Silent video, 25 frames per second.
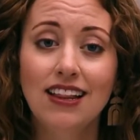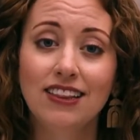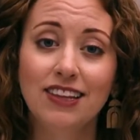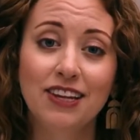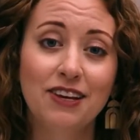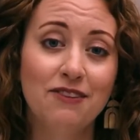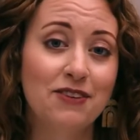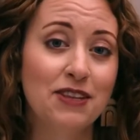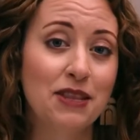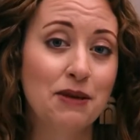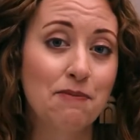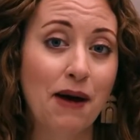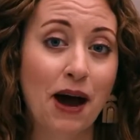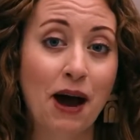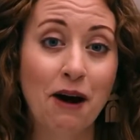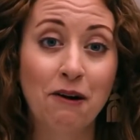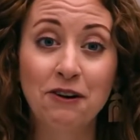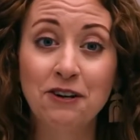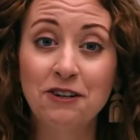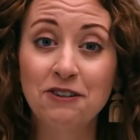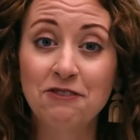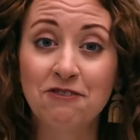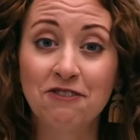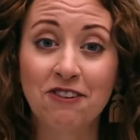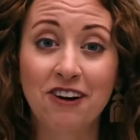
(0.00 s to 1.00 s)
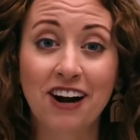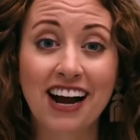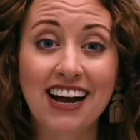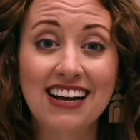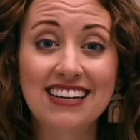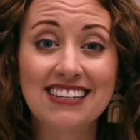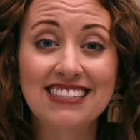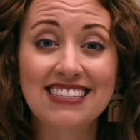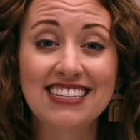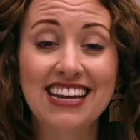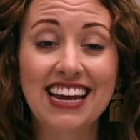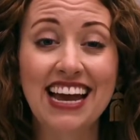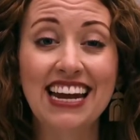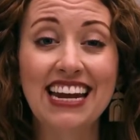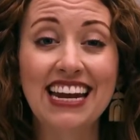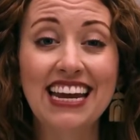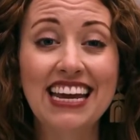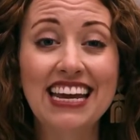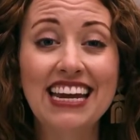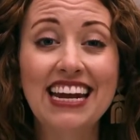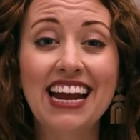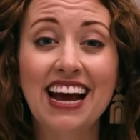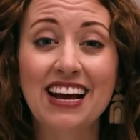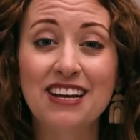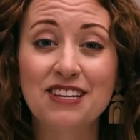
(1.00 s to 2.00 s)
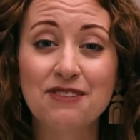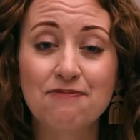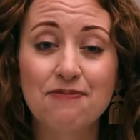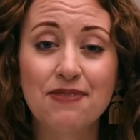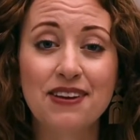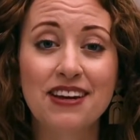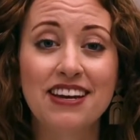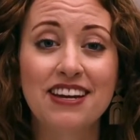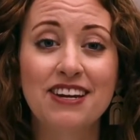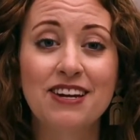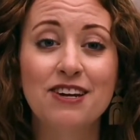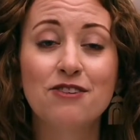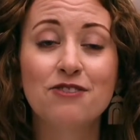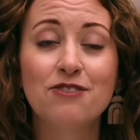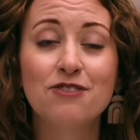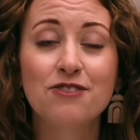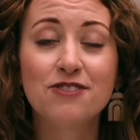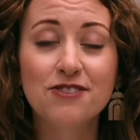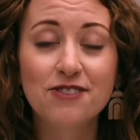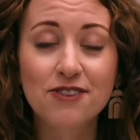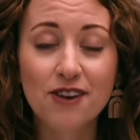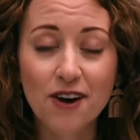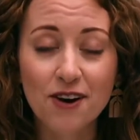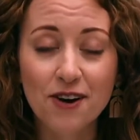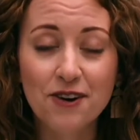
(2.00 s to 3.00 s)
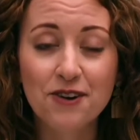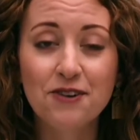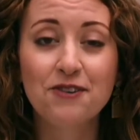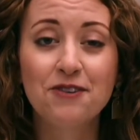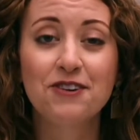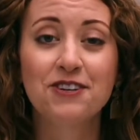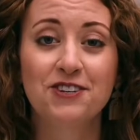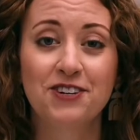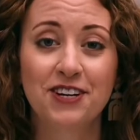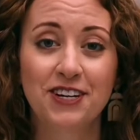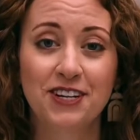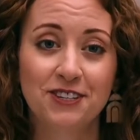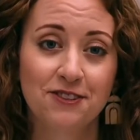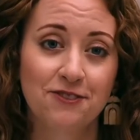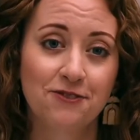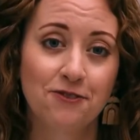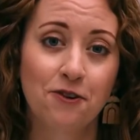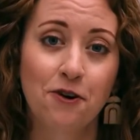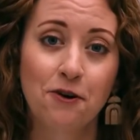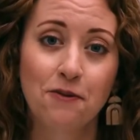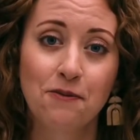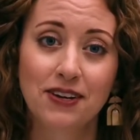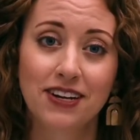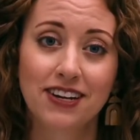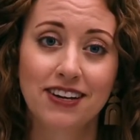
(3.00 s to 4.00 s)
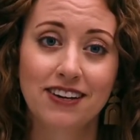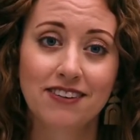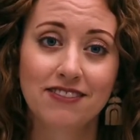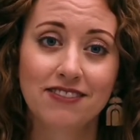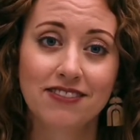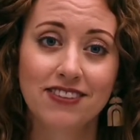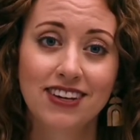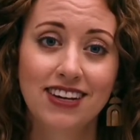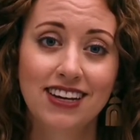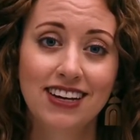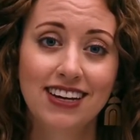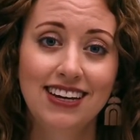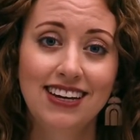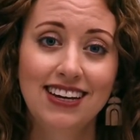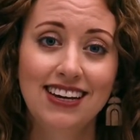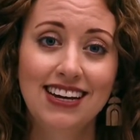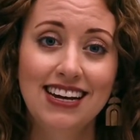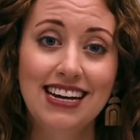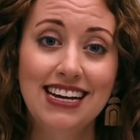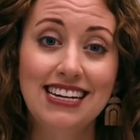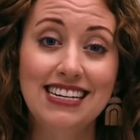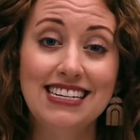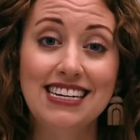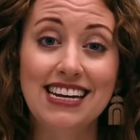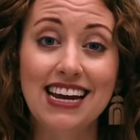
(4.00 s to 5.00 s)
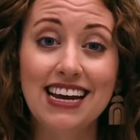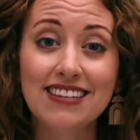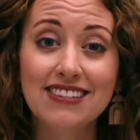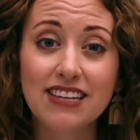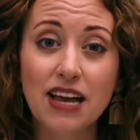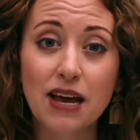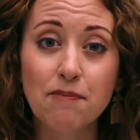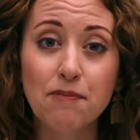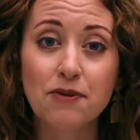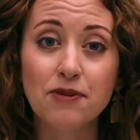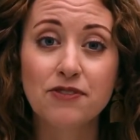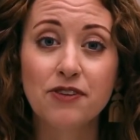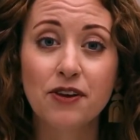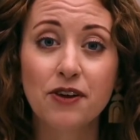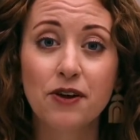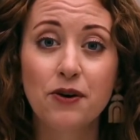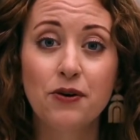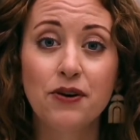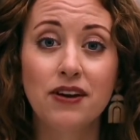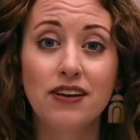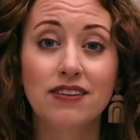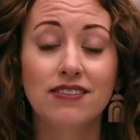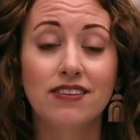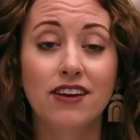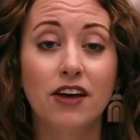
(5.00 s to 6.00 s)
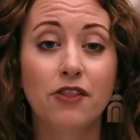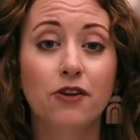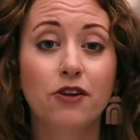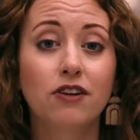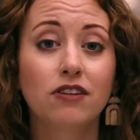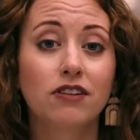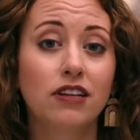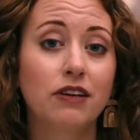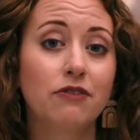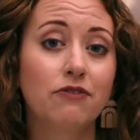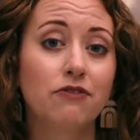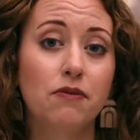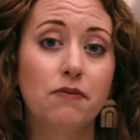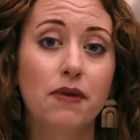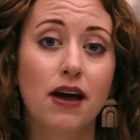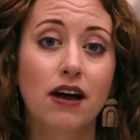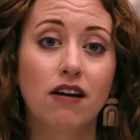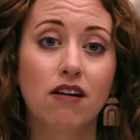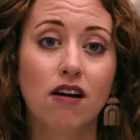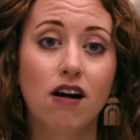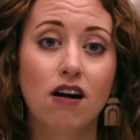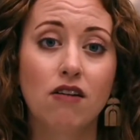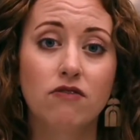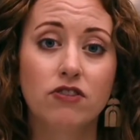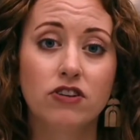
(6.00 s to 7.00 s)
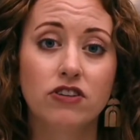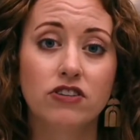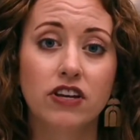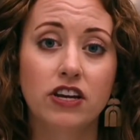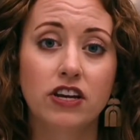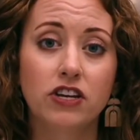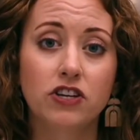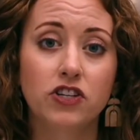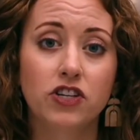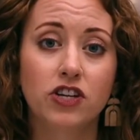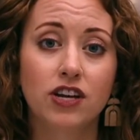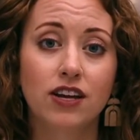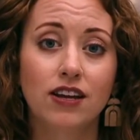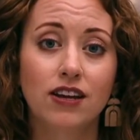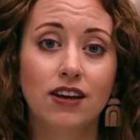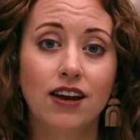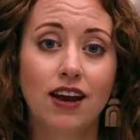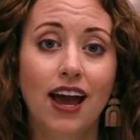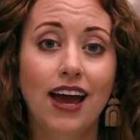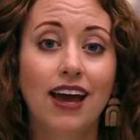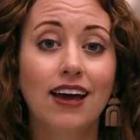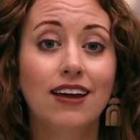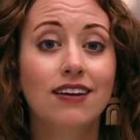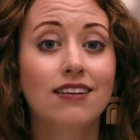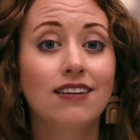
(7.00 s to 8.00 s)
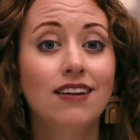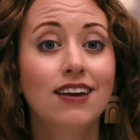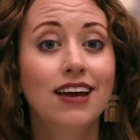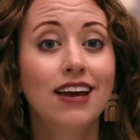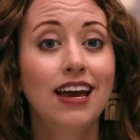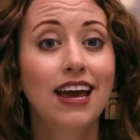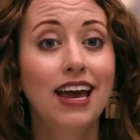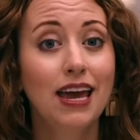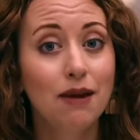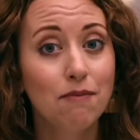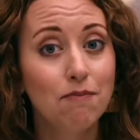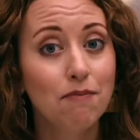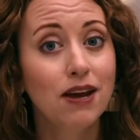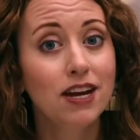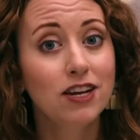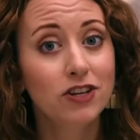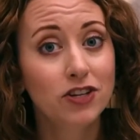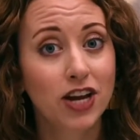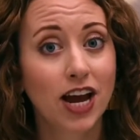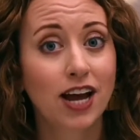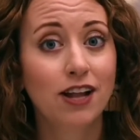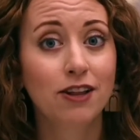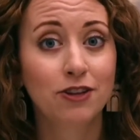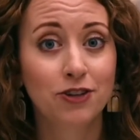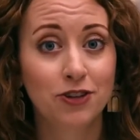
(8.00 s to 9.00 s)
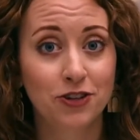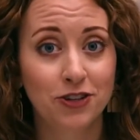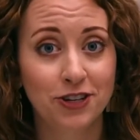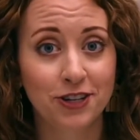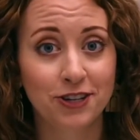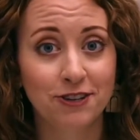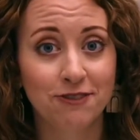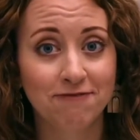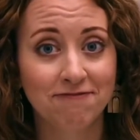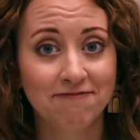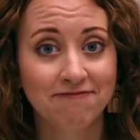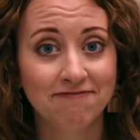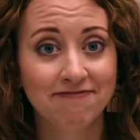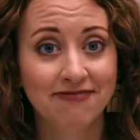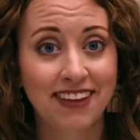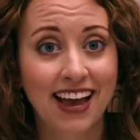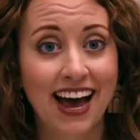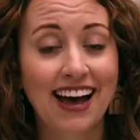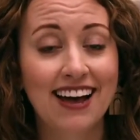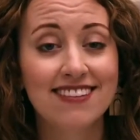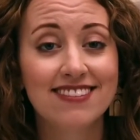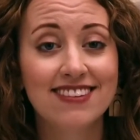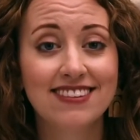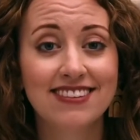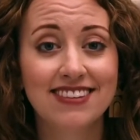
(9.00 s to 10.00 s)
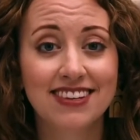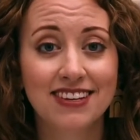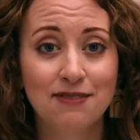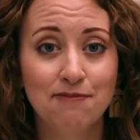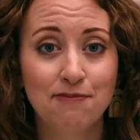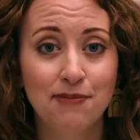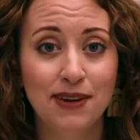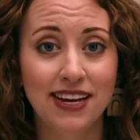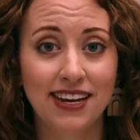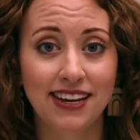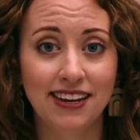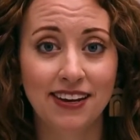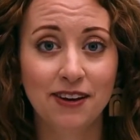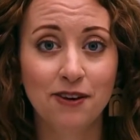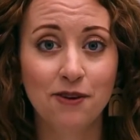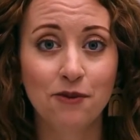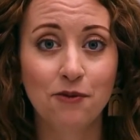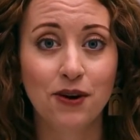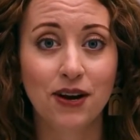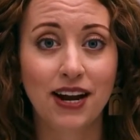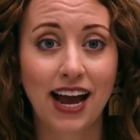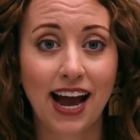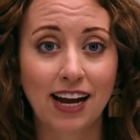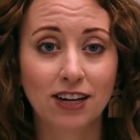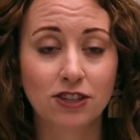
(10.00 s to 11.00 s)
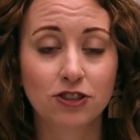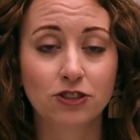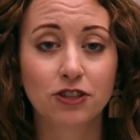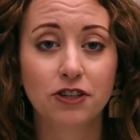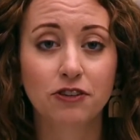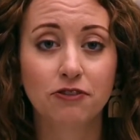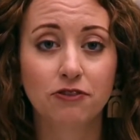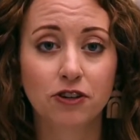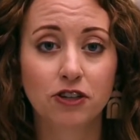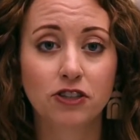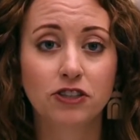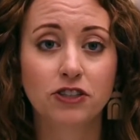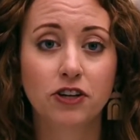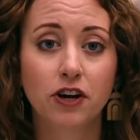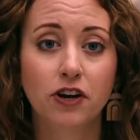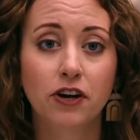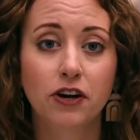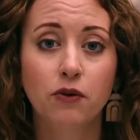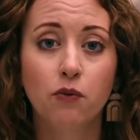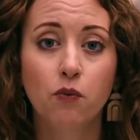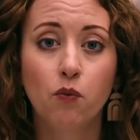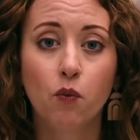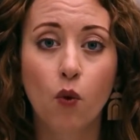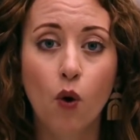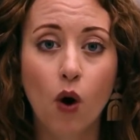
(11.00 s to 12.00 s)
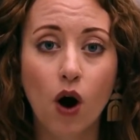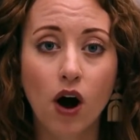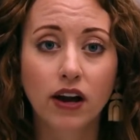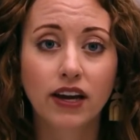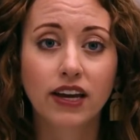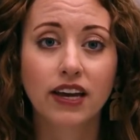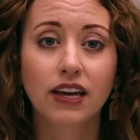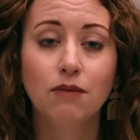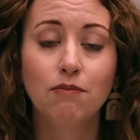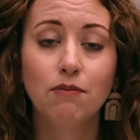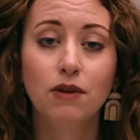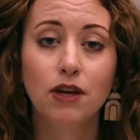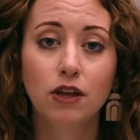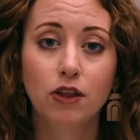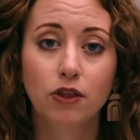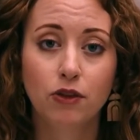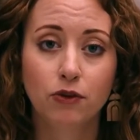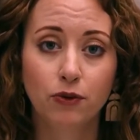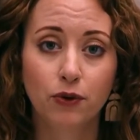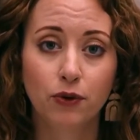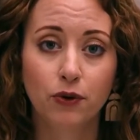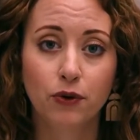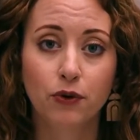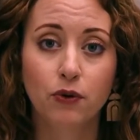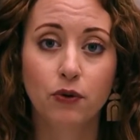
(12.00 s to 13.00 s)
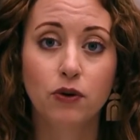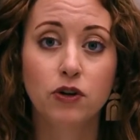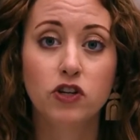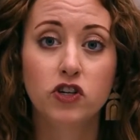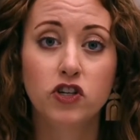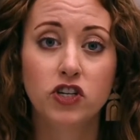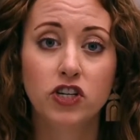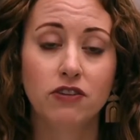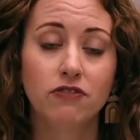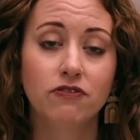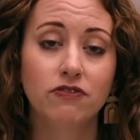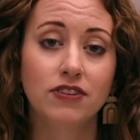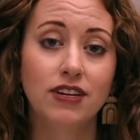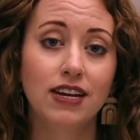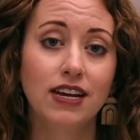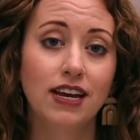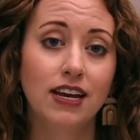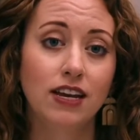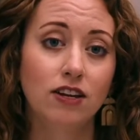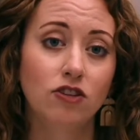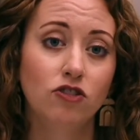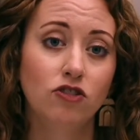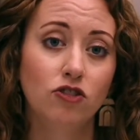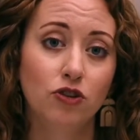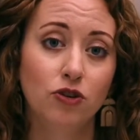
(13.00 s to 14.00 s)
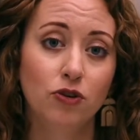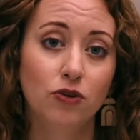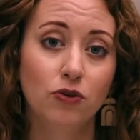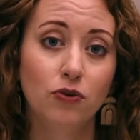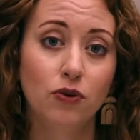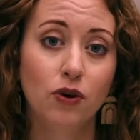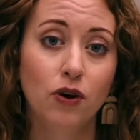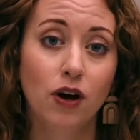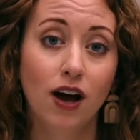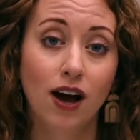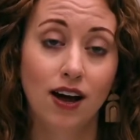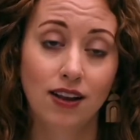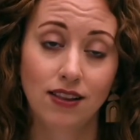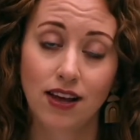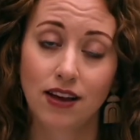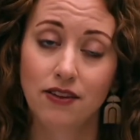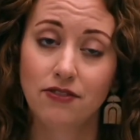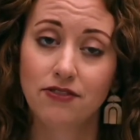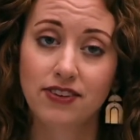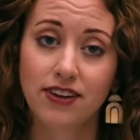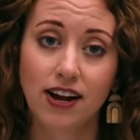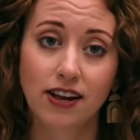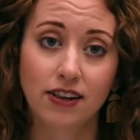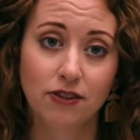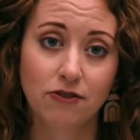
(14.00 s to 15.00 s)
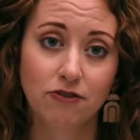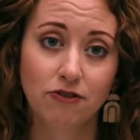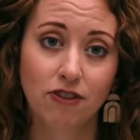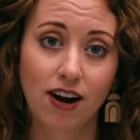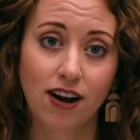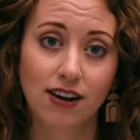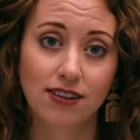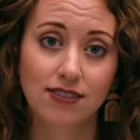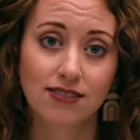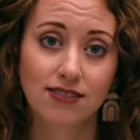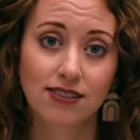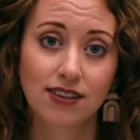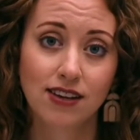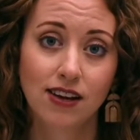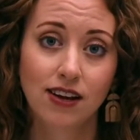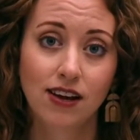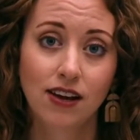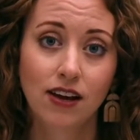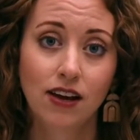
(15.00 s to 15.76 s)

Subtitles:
live in the power of rest, and it has been so transformative. Today's episode is another clip from that conversation, and it may challenge you, as it did me when Ashley first started walking me through shifting into a lifestyle of rest.